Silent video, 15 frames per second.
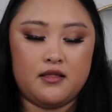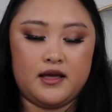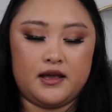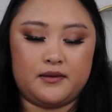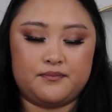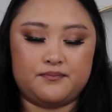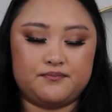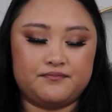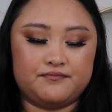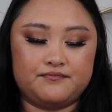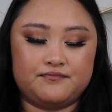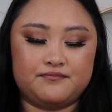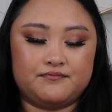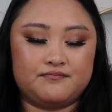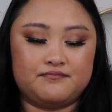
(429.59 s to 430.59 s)
Like,
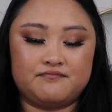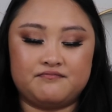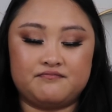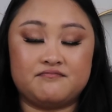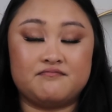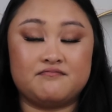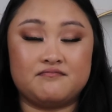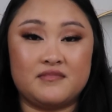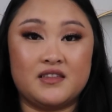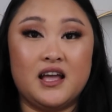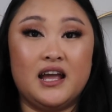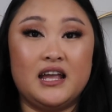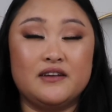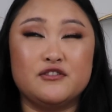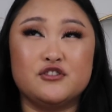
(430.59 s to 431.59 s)

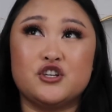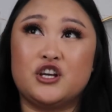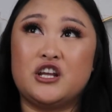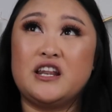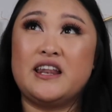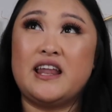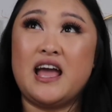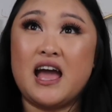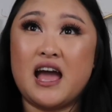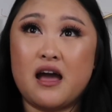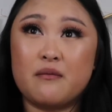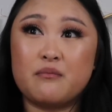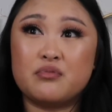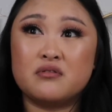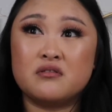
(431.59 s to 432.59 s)
I even took a
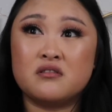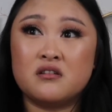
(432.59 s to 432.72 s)
nap.